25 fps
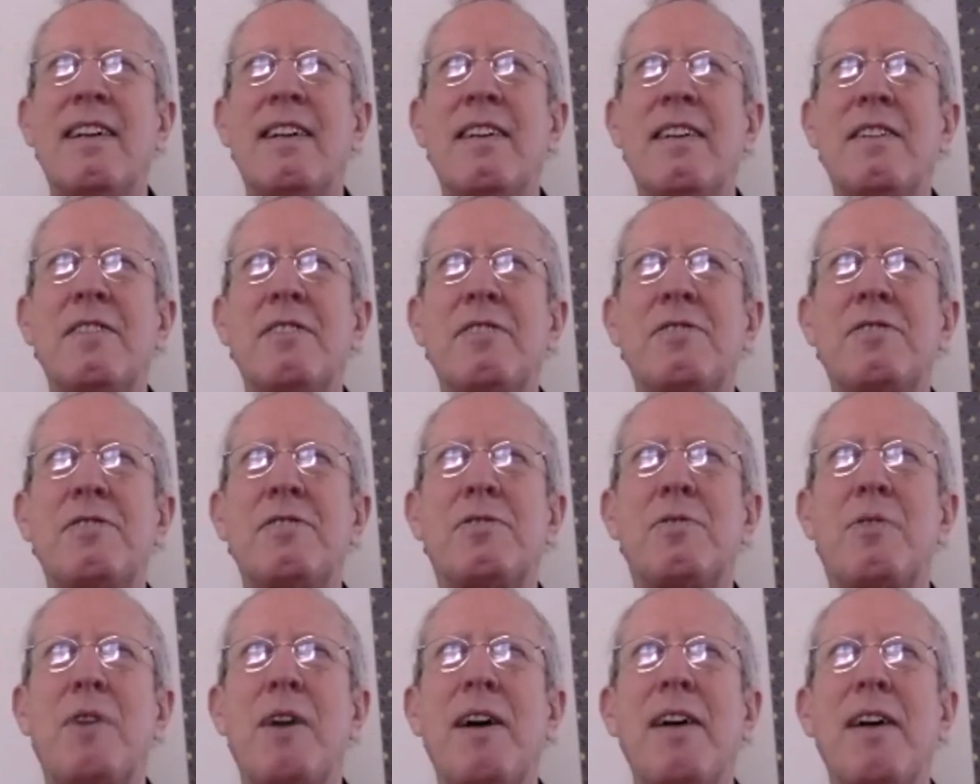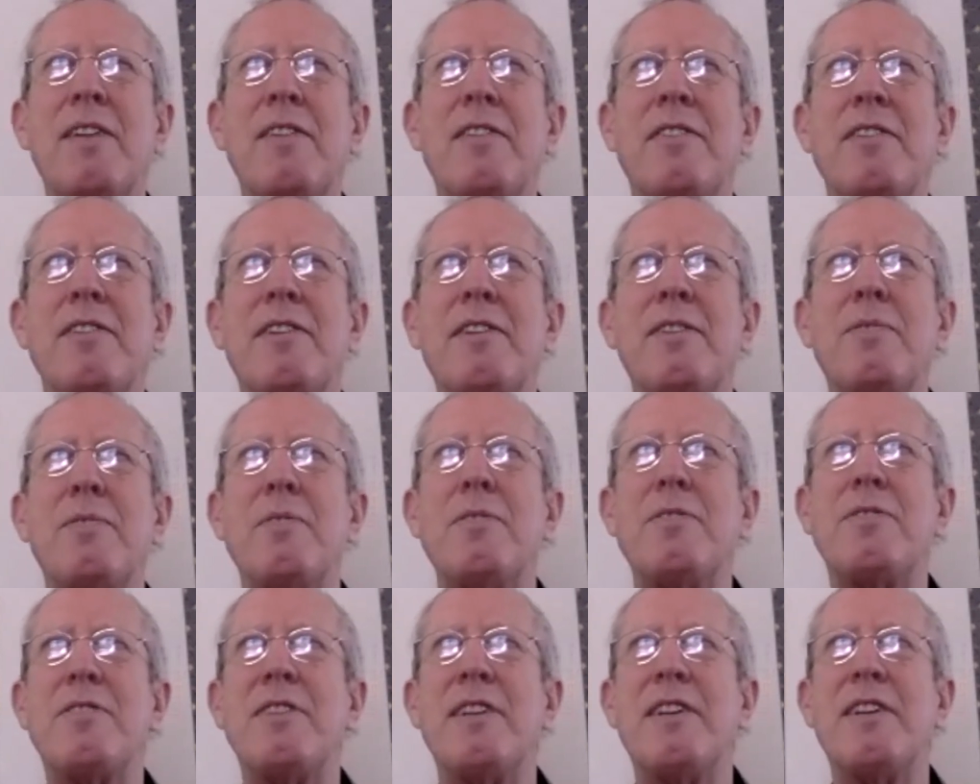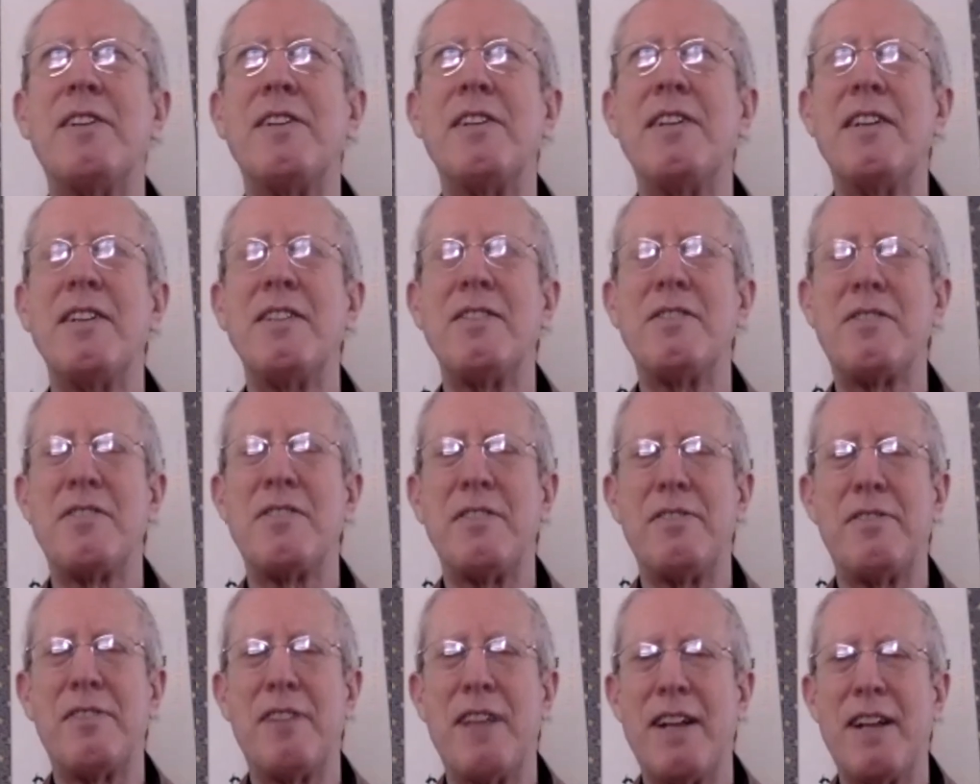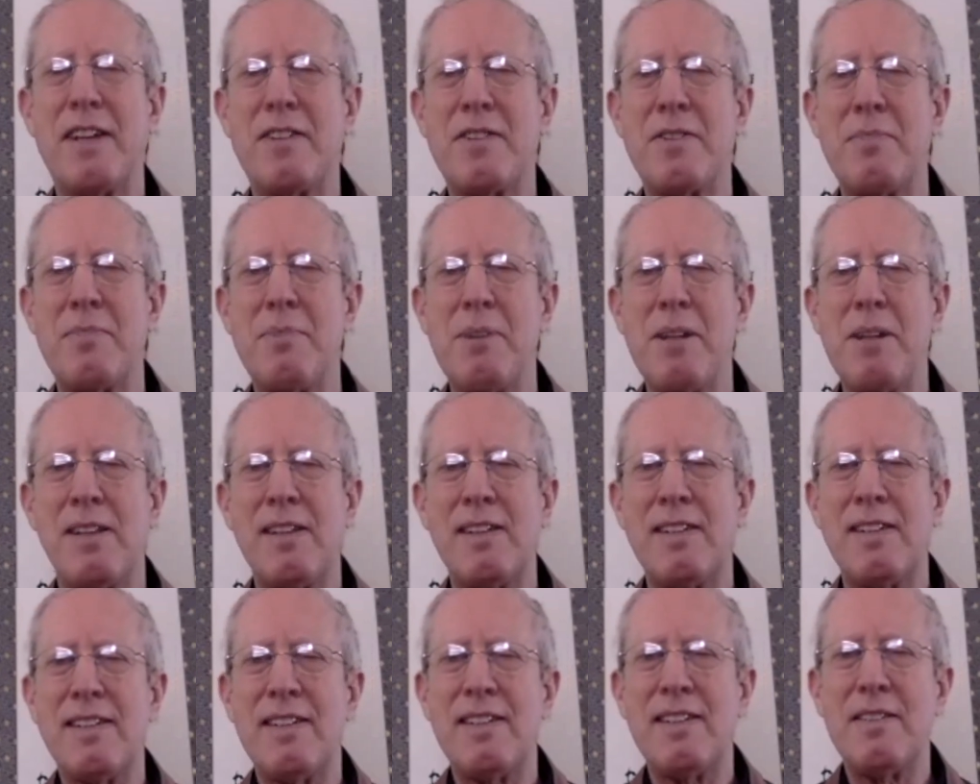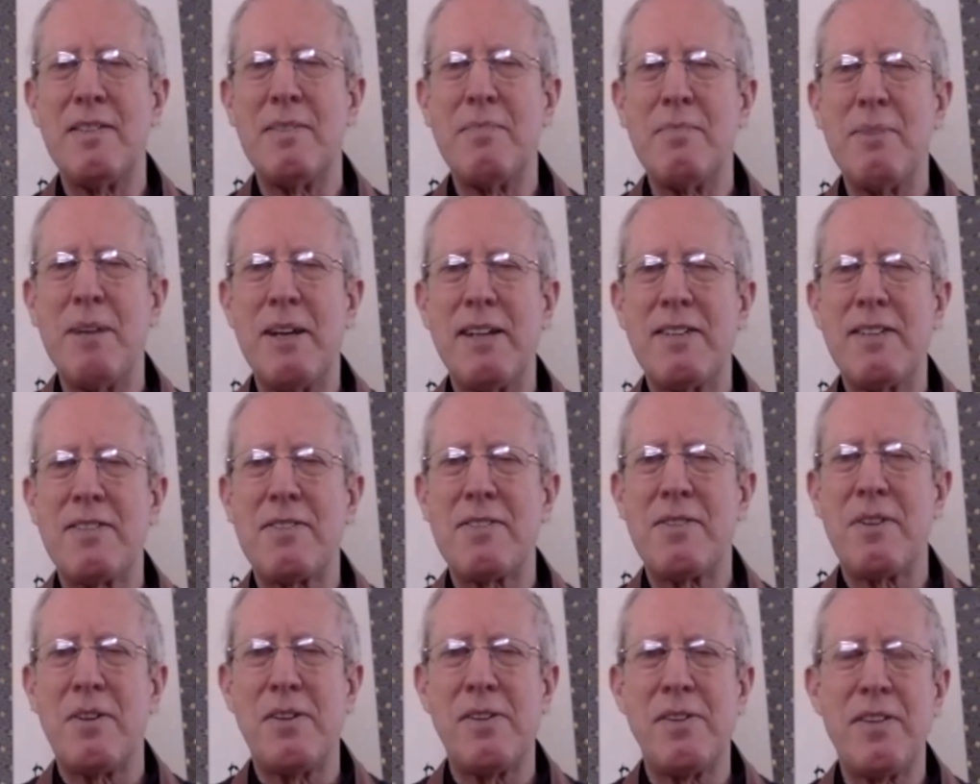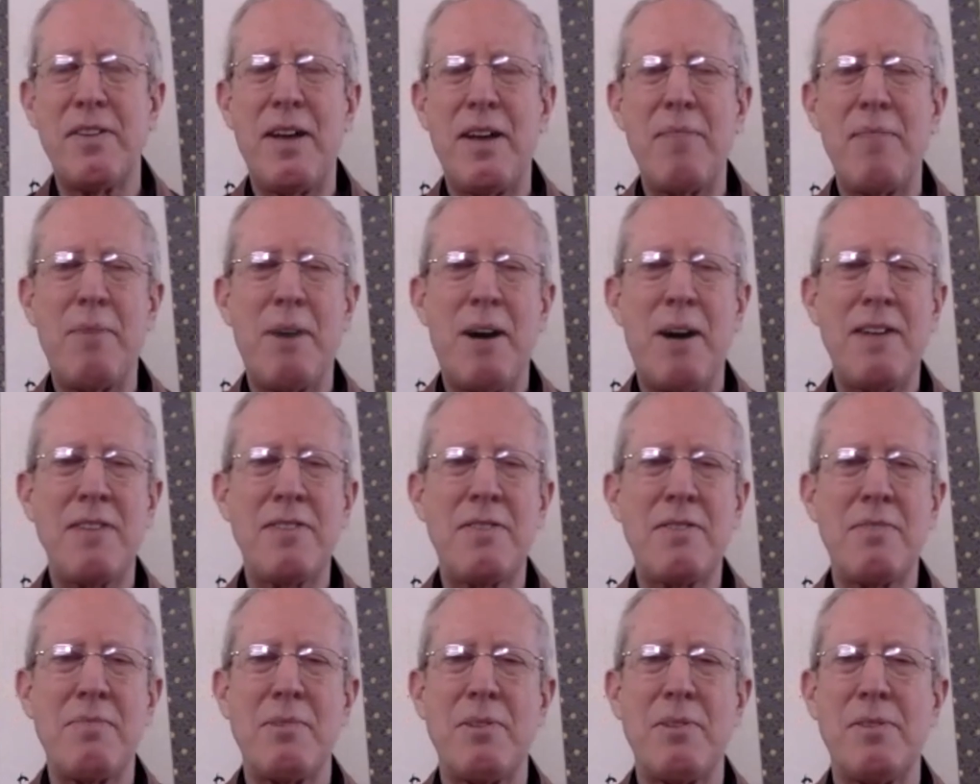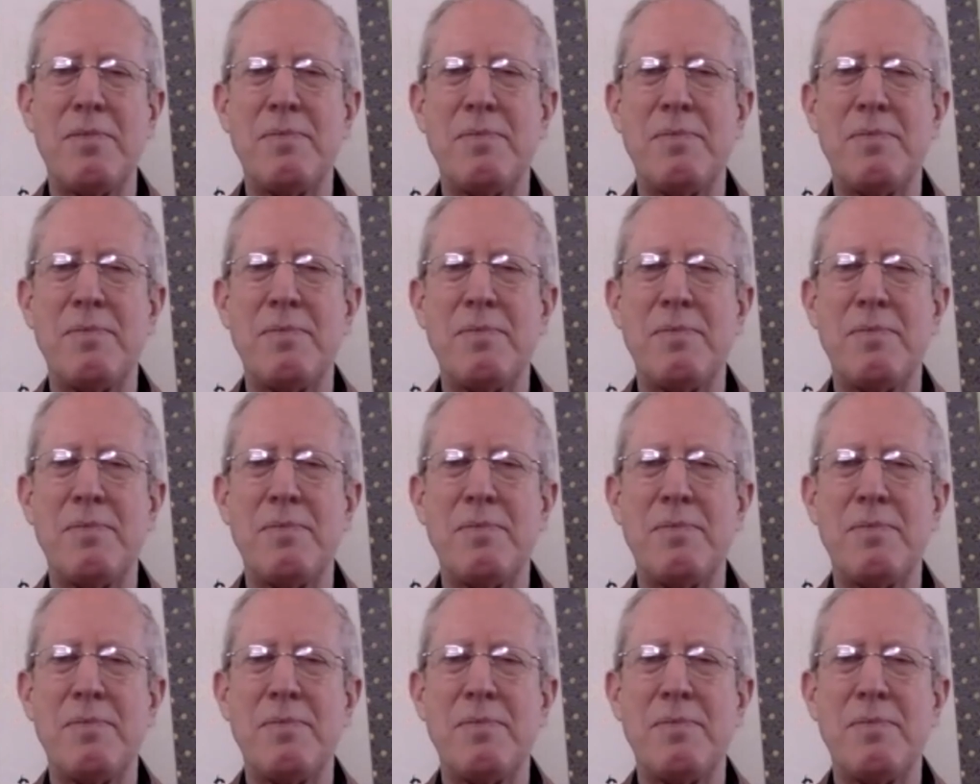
strength and resilience and flexibility that makes all that possible.